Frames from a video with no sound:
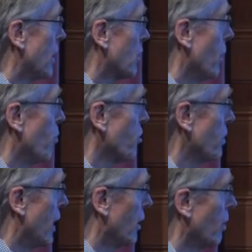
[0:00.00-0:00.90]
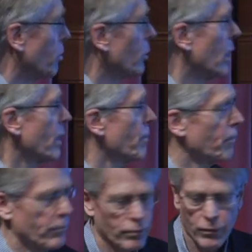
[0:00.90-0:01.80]
that's going to push me down the blue line.
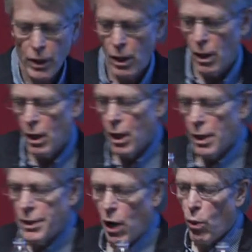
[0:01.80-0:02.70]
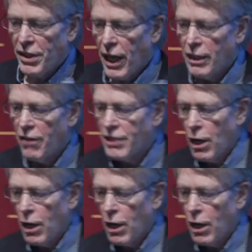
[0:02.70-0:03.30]
Now, one thing I left